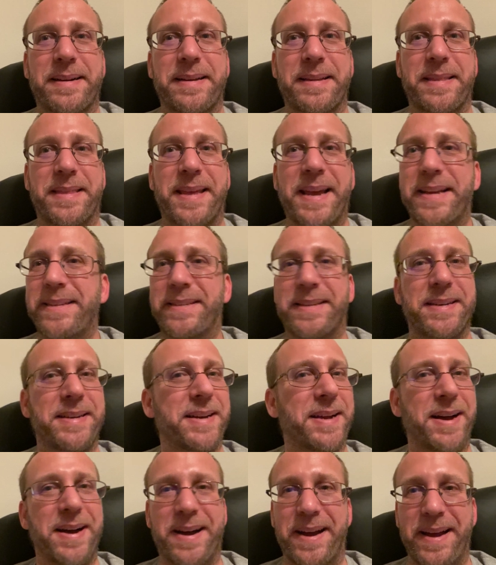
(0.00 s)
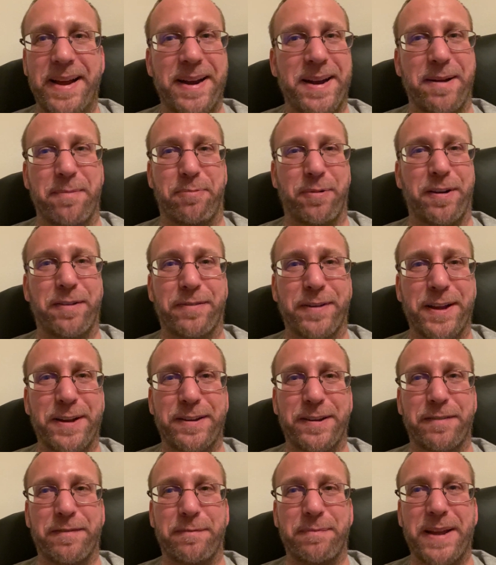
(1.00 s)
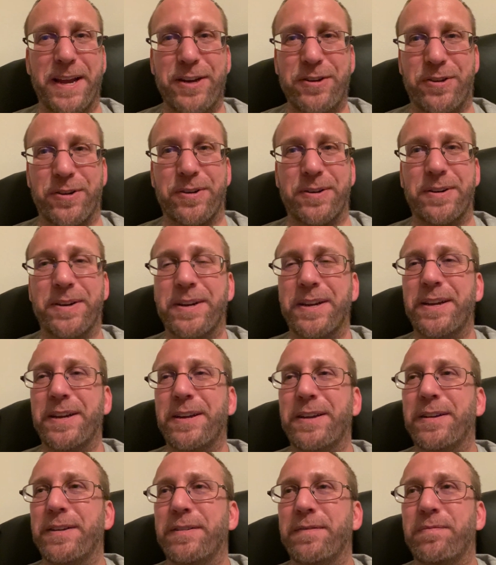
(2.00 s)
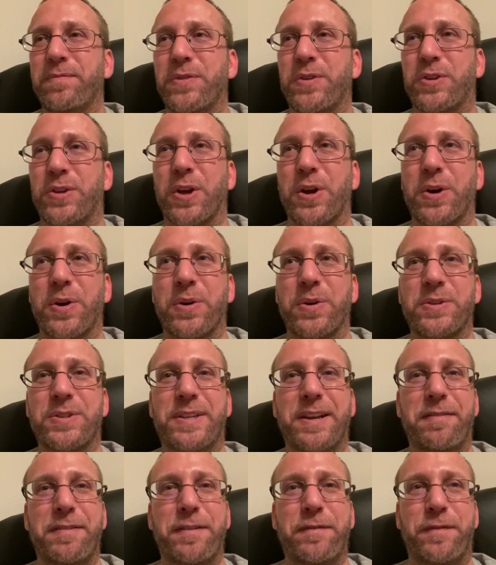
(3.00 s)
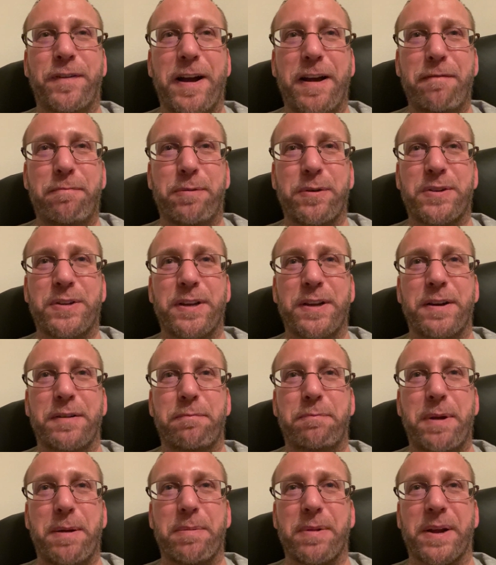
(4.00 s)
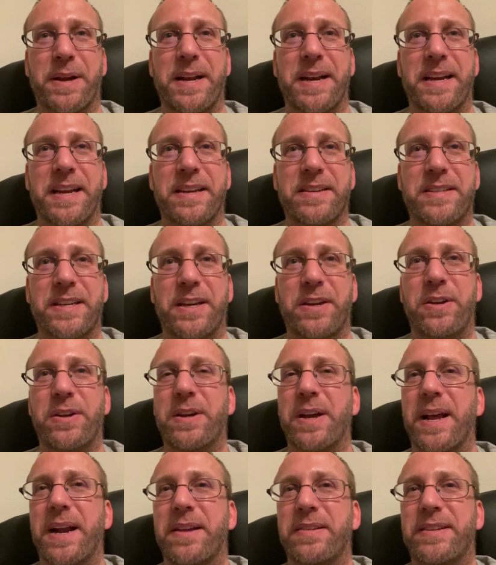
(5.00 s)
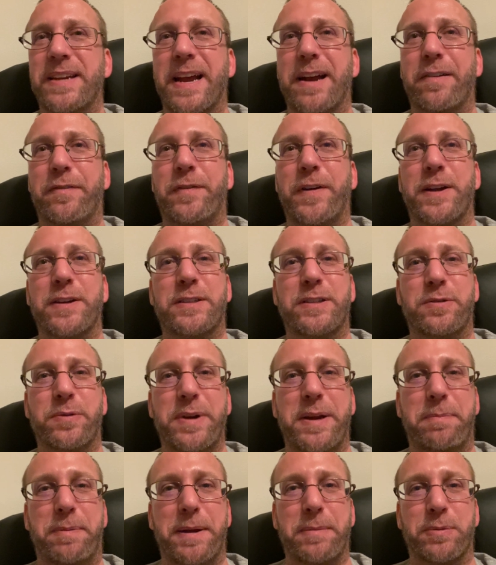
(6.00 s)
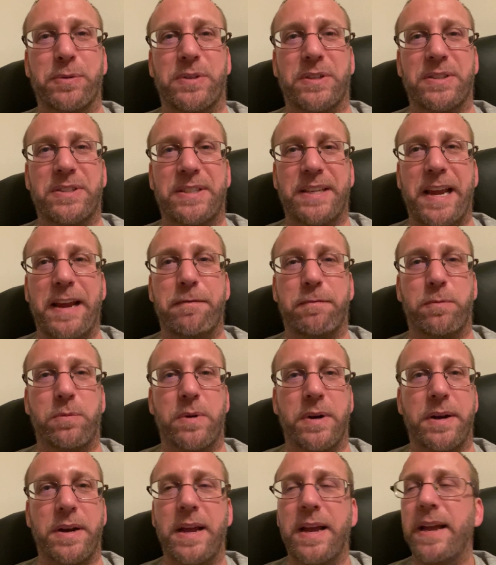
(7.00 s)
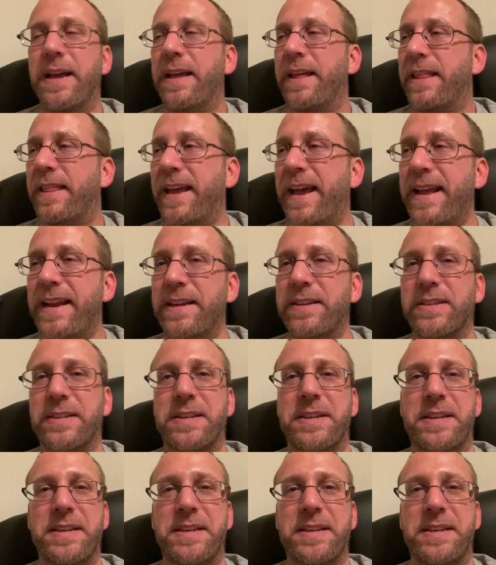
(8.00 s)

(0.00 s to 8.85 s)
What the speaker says: that's not a preventive measure. So 75% of people are going to get sick. You got to sacrifice 3 people to save 1. That is